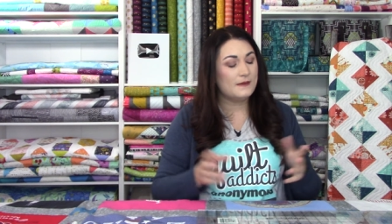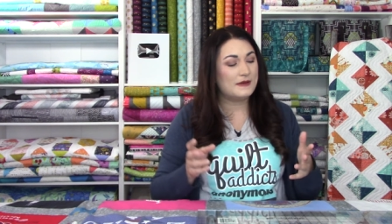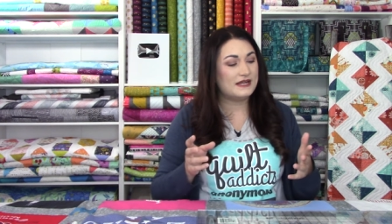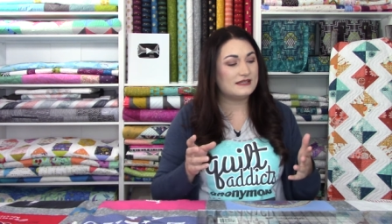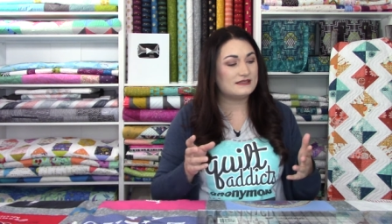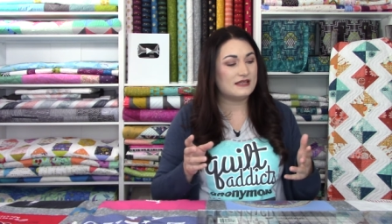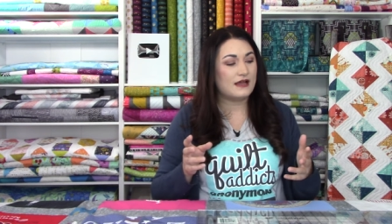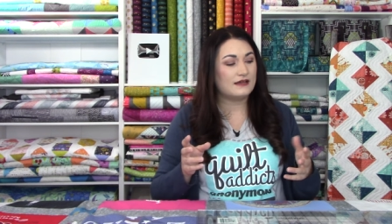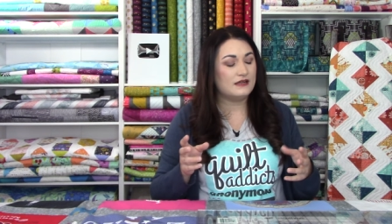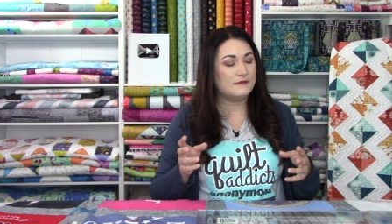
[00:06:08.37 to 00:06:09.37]
but it's
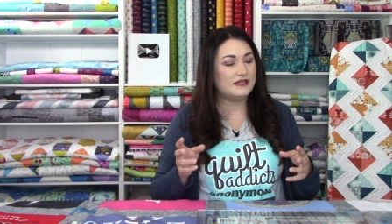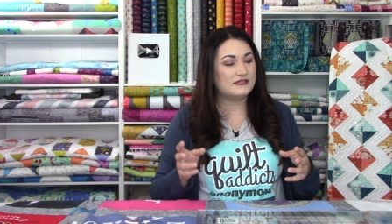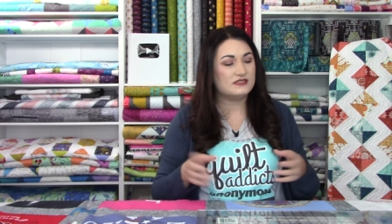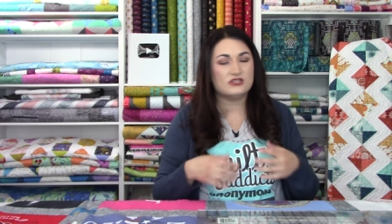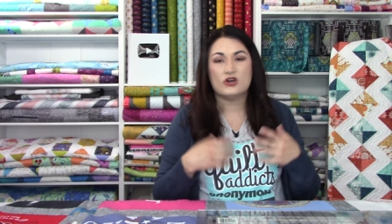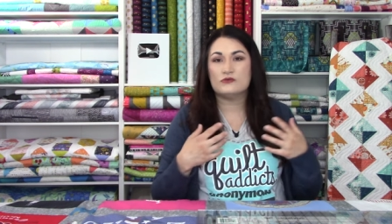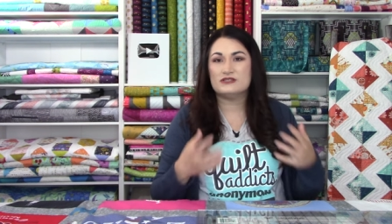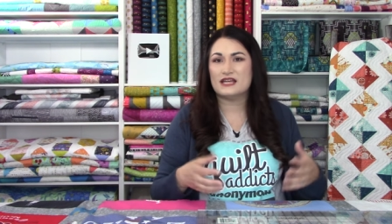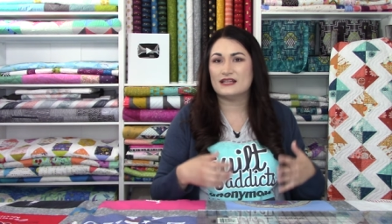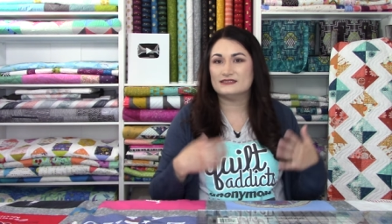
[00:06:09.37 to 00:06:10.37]
not gonna be so
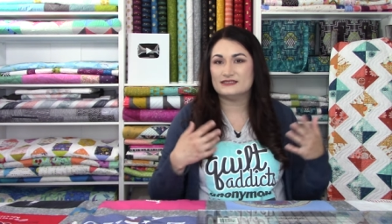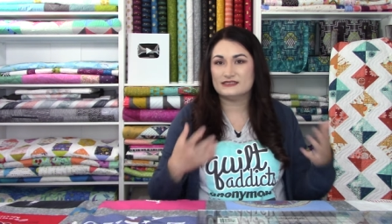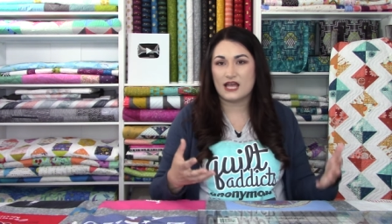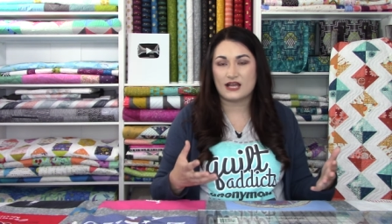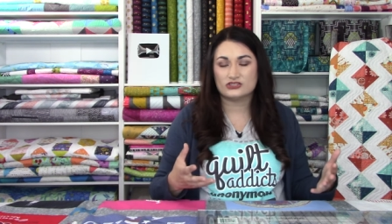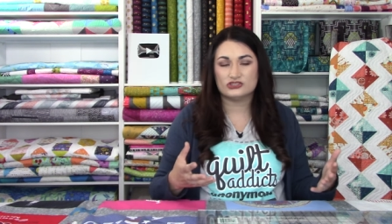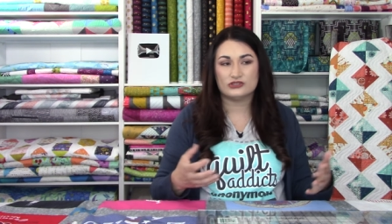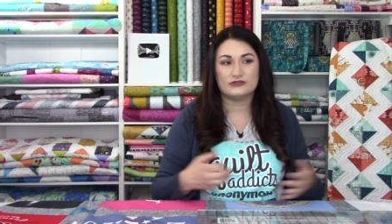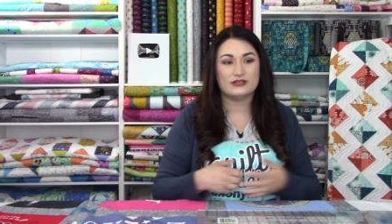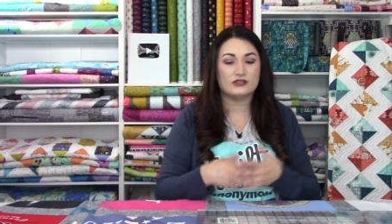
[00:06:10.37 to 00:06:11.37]
dense and
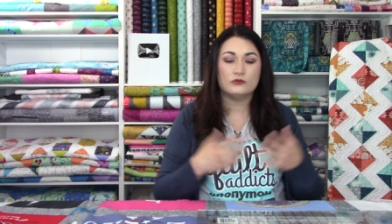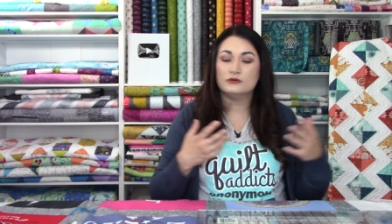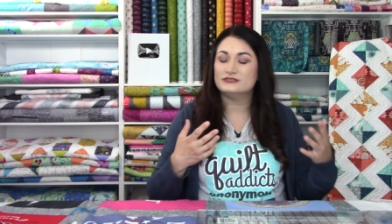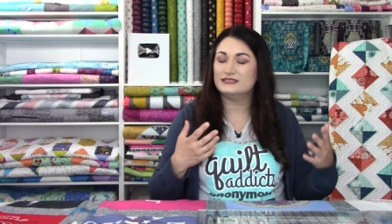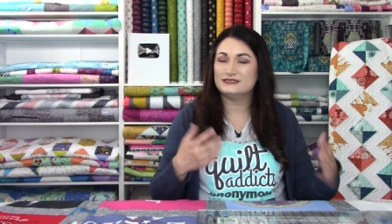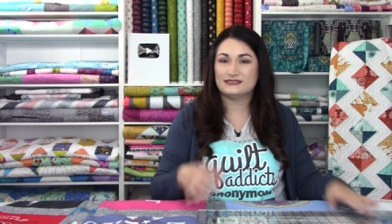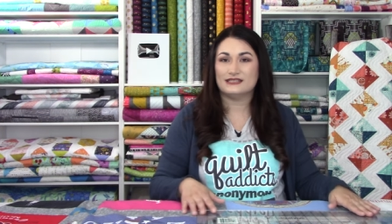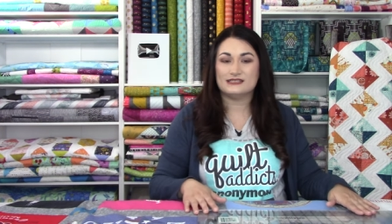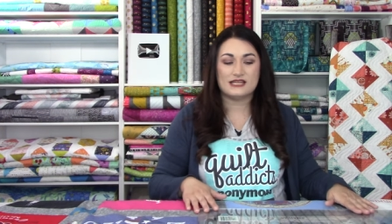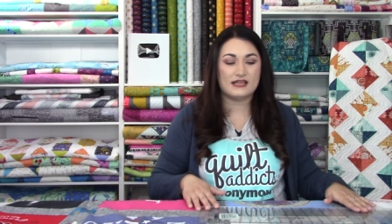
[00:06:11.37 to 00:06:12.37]
textured that the quilting is
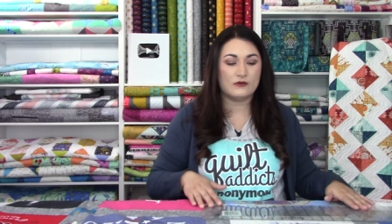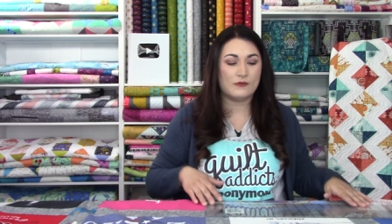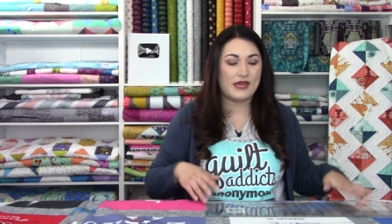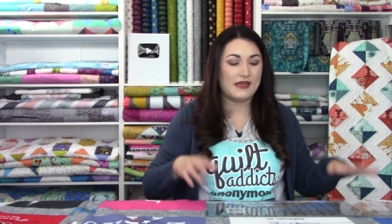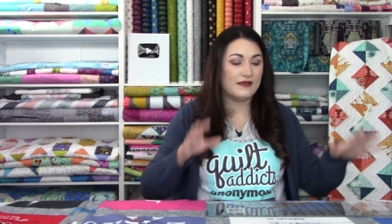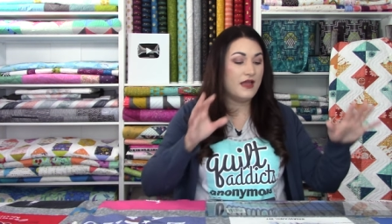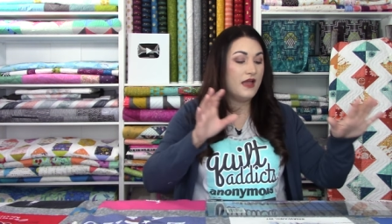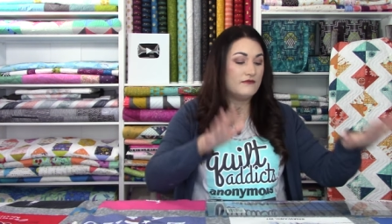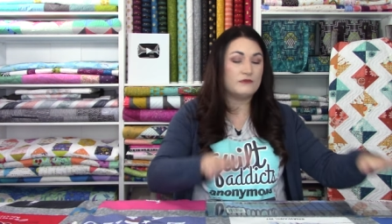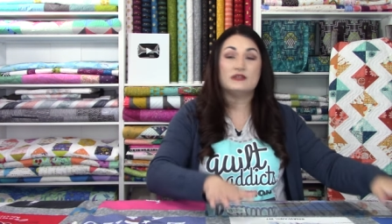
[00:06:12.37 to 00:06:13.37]
gonna take away
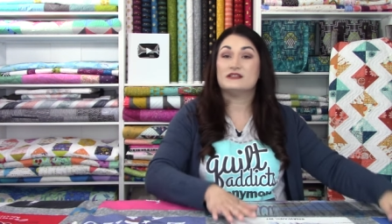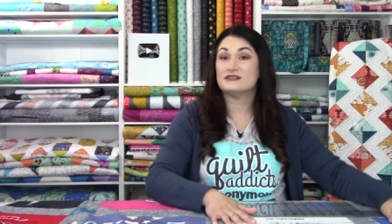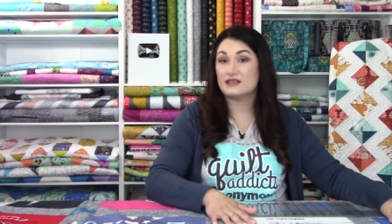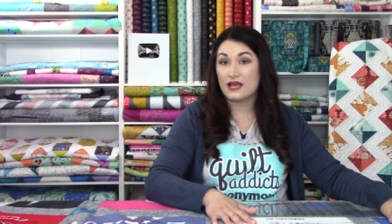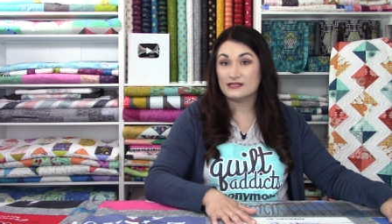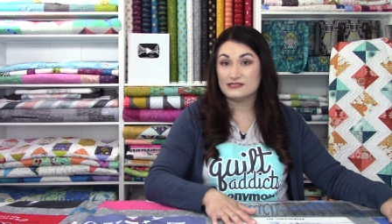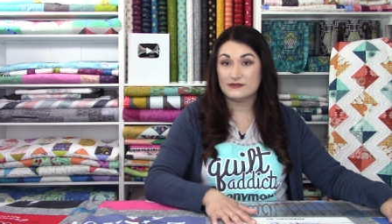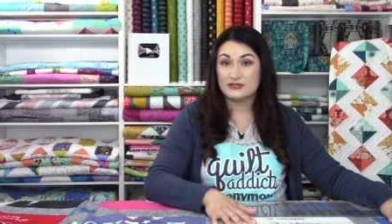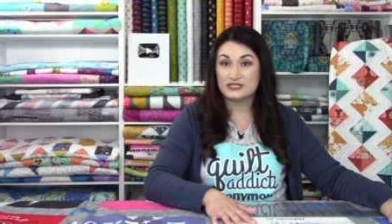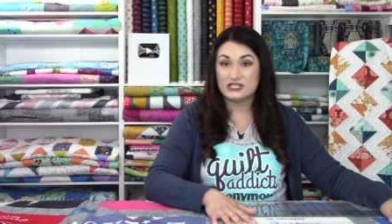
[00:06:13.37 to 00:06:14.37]
from the designs
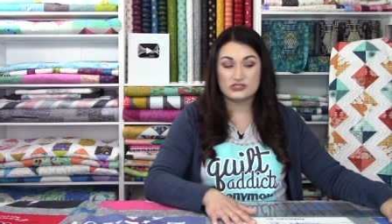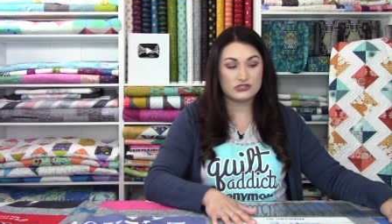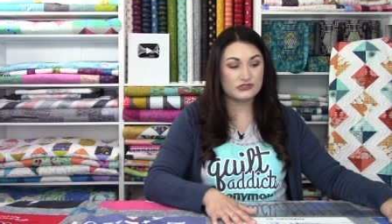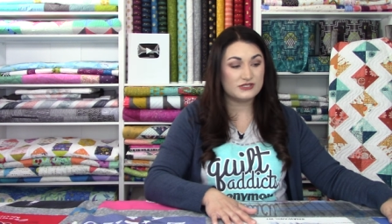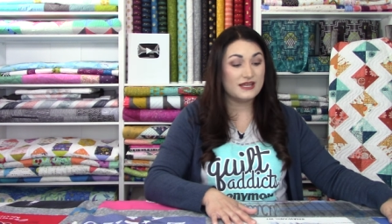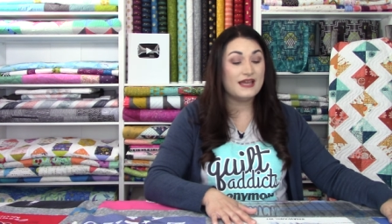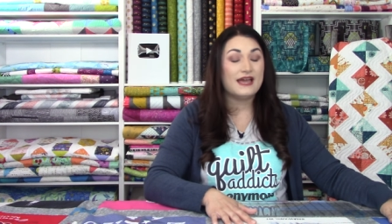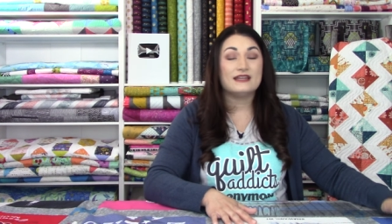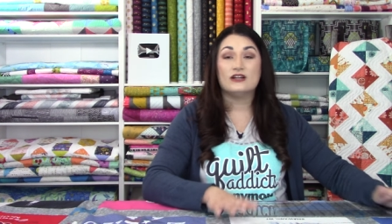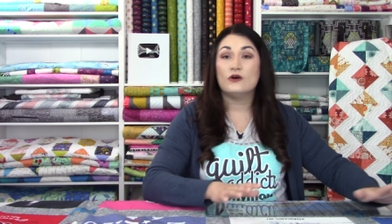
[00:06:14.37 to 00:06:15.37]
of the t-shirt.
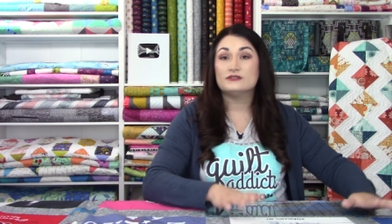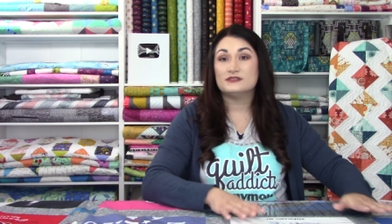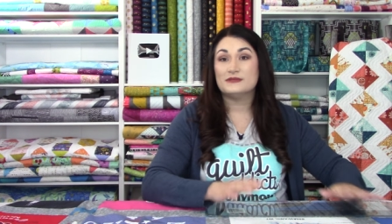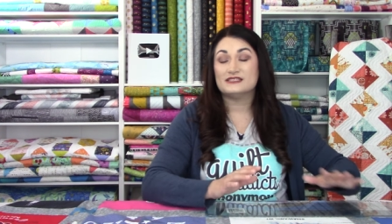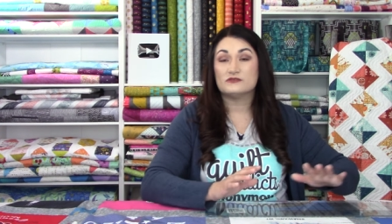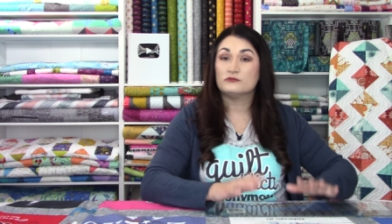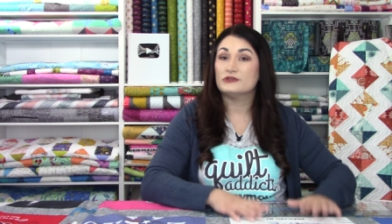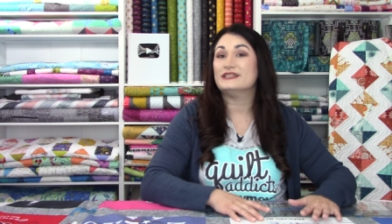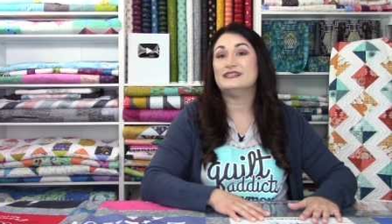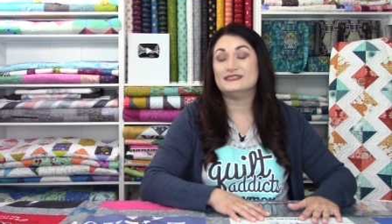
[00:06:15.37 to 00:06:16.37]
And it also makes it
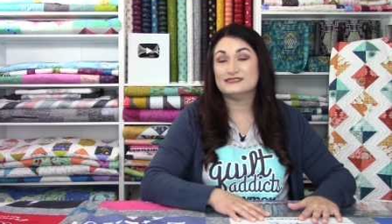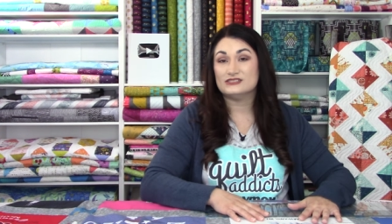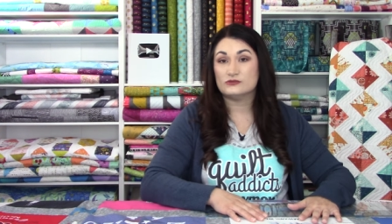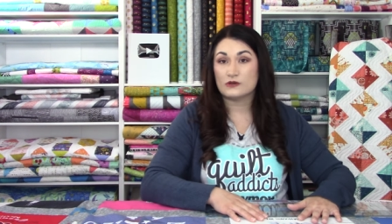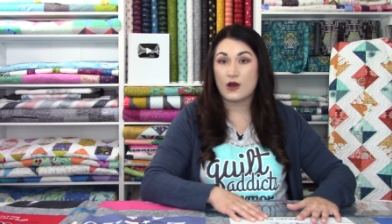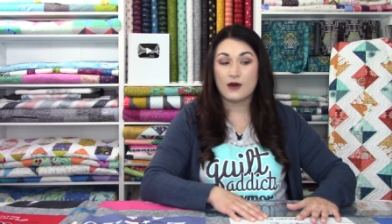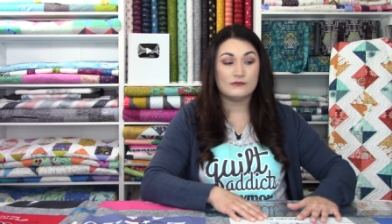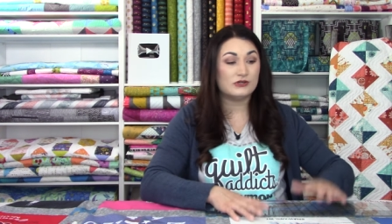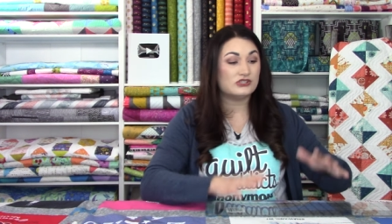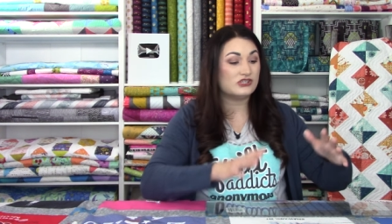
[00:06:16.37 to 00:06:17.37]
really easy to
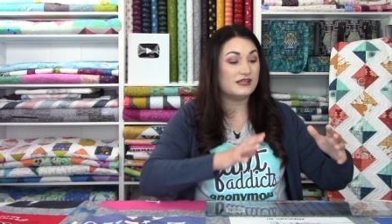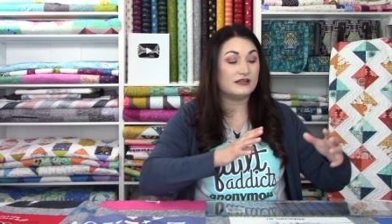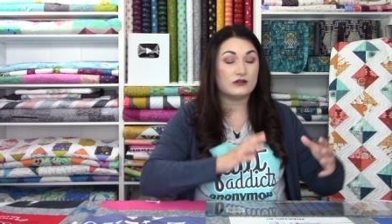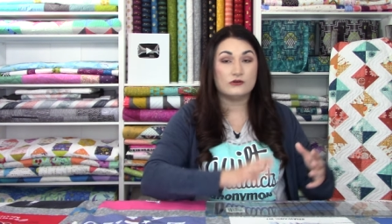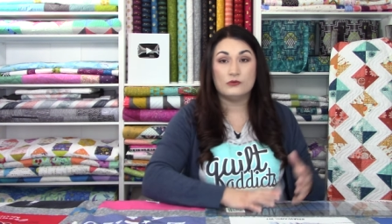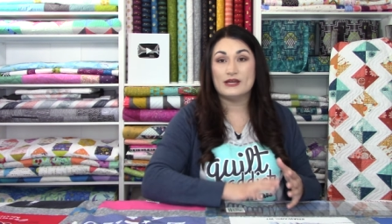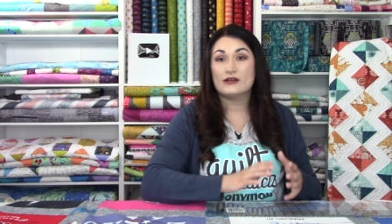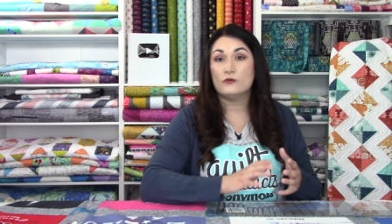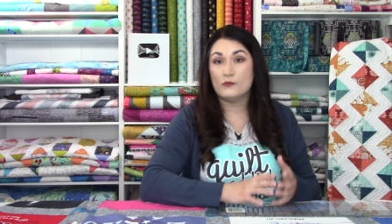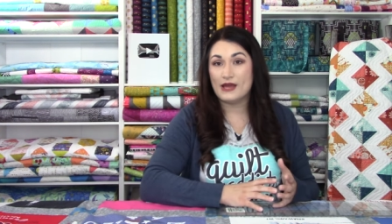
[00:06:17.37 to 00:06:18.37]
accomplish in a quick
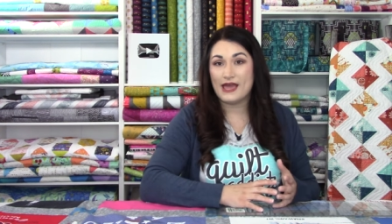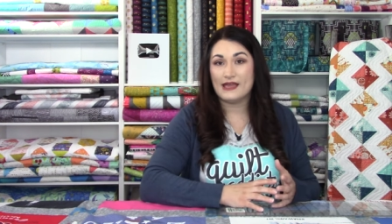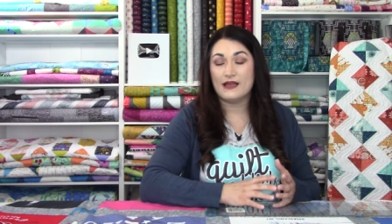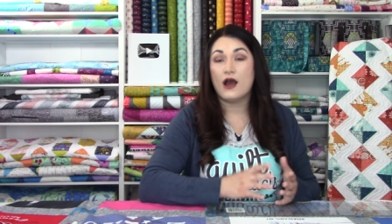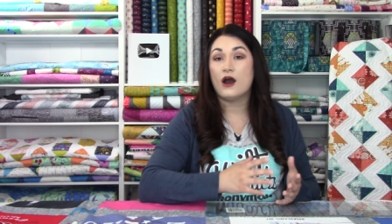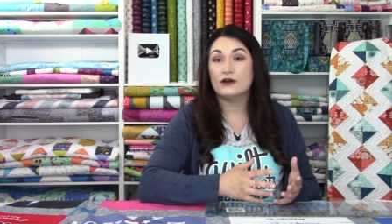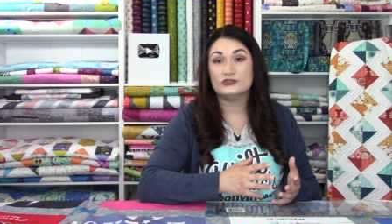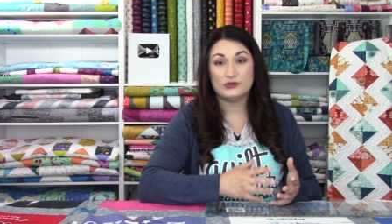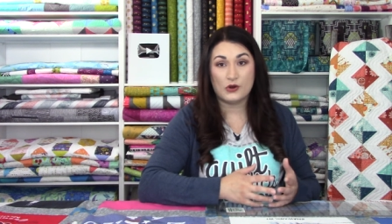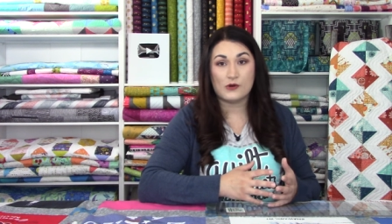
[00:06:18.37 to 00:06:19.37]
way on
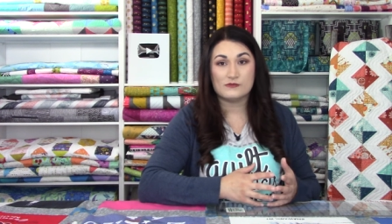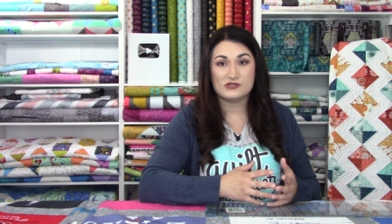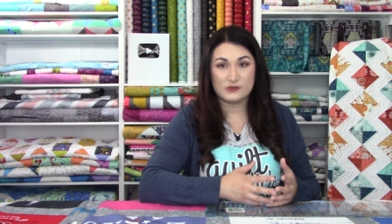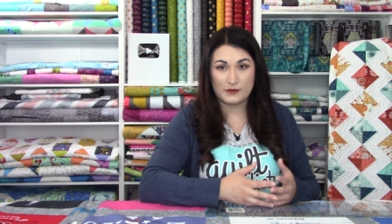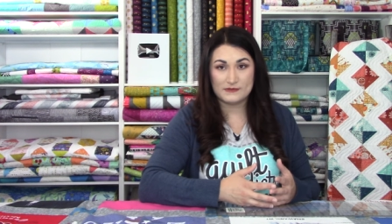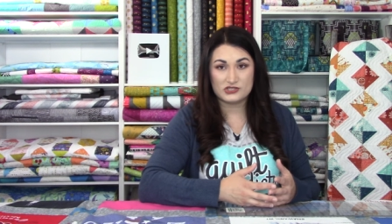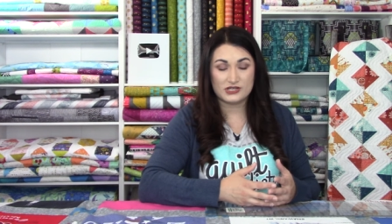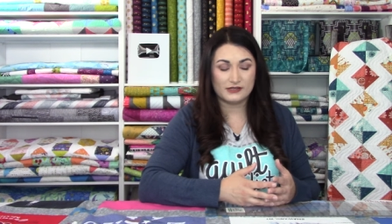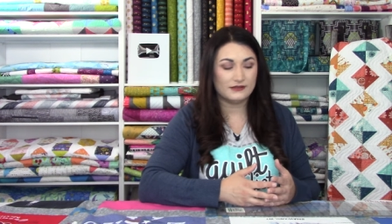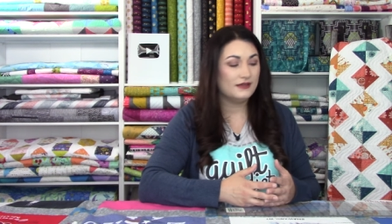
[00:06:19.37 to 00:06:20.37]
your home sewing
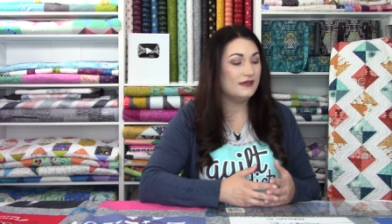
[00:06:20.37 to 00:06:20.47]
machine.